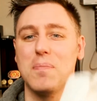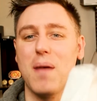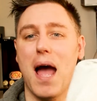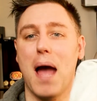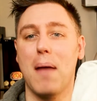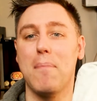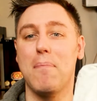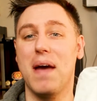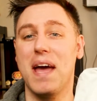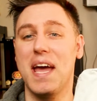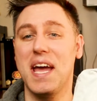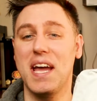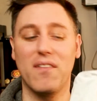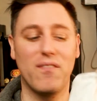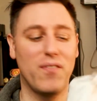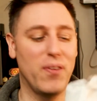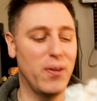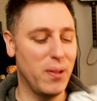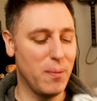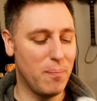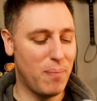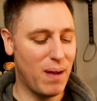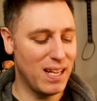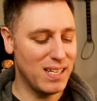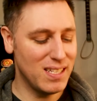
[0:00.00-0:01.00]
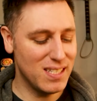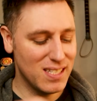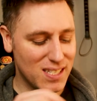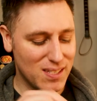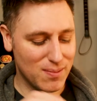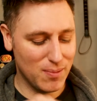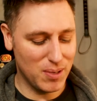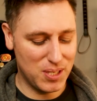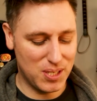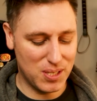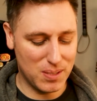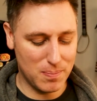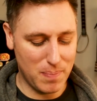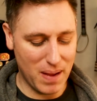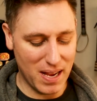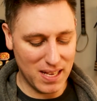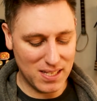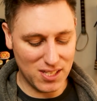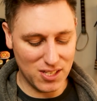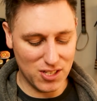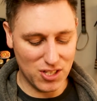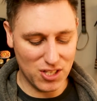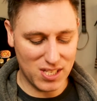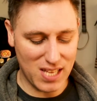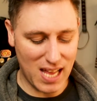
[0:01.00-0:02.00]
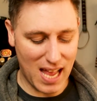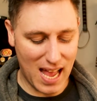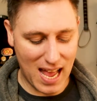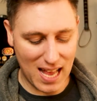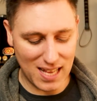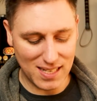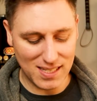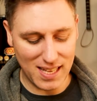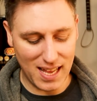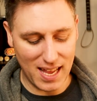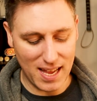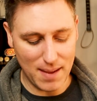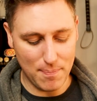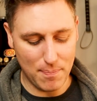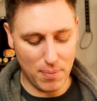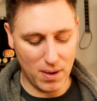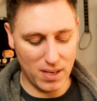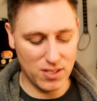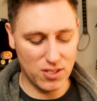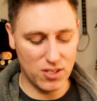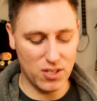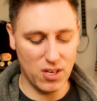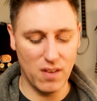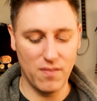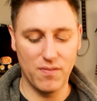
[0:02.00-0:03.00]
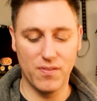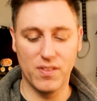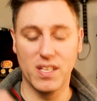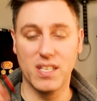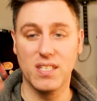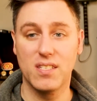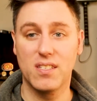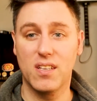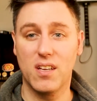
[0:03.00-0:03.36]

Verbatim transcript: my bag full of buttons, which basically just has a bunch of these